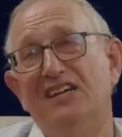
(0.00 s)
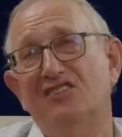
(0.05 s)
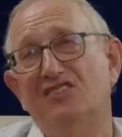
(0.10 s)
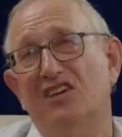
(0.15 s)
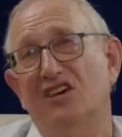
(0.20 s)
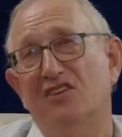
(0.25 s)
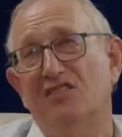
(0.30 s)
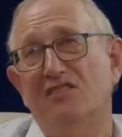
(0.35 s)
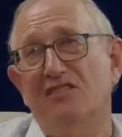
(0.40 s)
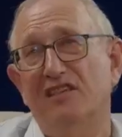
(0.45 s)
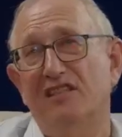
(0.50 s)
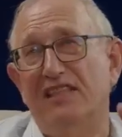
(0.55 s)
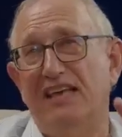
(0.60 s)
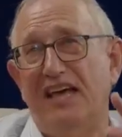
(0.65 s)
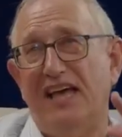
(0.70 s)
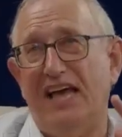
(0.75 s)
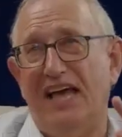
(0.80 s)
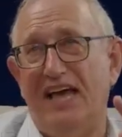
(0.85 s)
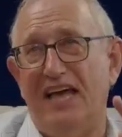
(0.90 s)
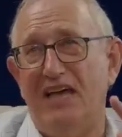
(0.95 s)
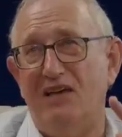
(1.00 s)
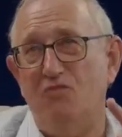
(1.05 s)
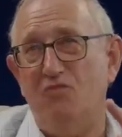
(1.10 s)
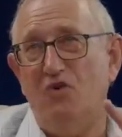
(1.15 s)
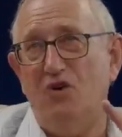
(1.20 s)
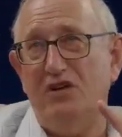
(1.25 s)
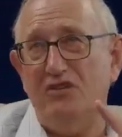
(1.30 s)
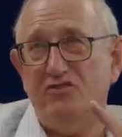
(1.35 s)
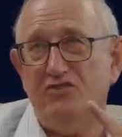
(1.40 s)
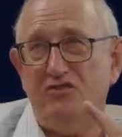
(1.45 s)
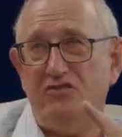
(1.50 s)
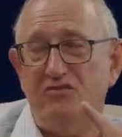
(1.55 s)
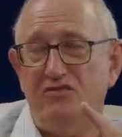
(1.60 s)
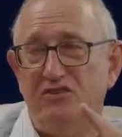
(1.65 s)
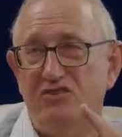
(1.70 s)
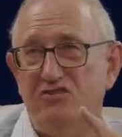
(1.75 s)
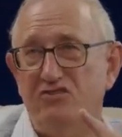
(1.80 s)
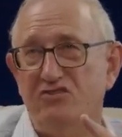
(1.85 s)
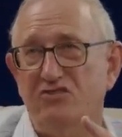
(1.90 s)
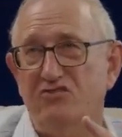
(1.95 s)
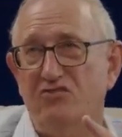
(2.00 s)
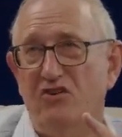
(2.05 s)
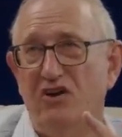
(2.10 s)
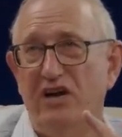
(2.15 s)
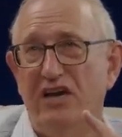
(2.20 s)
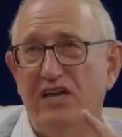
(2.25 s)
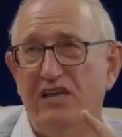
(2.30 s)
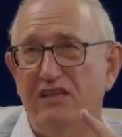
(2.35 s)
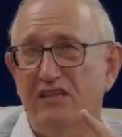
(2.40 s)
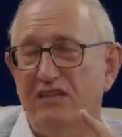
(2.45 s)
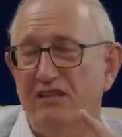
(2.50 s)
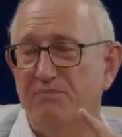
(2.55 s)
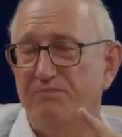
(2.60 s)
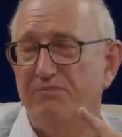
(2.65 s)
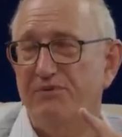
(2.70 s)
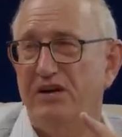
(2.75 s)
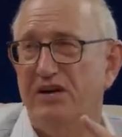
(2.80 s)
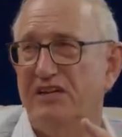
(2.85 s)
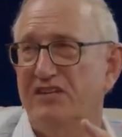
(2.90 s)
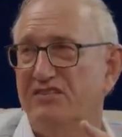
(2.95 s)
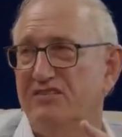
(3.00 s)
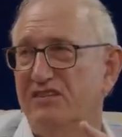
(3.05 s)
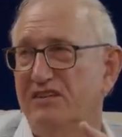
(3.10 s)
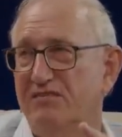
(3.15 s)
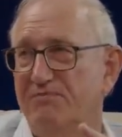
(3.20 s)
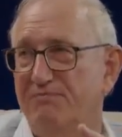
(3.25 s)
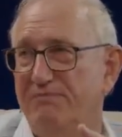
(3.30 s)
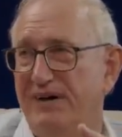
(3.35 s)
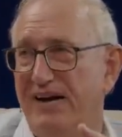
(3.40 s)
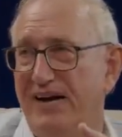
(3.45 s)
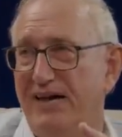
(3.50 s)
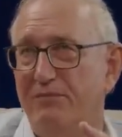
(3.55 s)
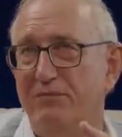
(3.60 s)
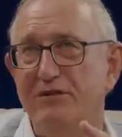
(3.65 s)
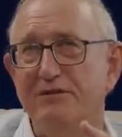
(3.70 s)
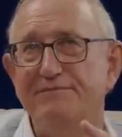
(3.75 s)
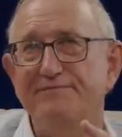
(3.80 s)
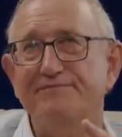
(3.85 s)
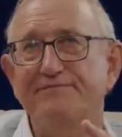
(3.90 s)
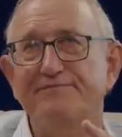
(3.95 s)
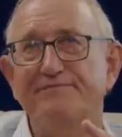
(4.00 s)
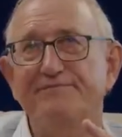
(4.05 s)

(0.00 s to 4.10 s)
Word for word: So their aim was to destroy the Protestant Bible.